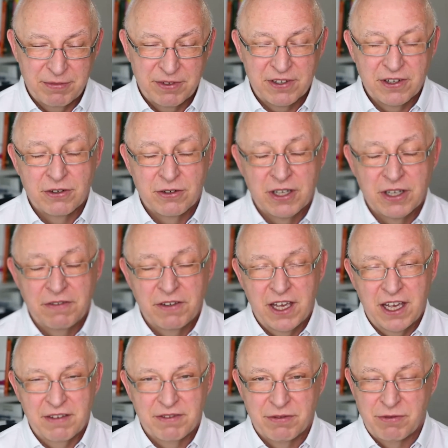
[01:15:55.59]
So if you
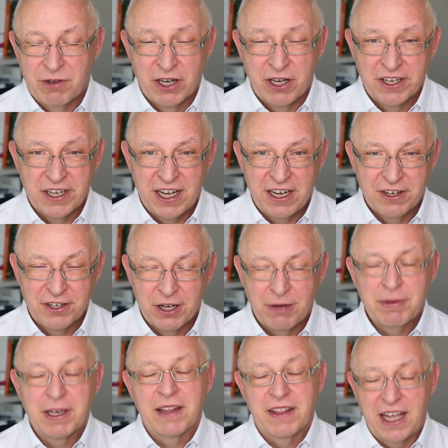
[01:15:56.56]
have a volatile atomic,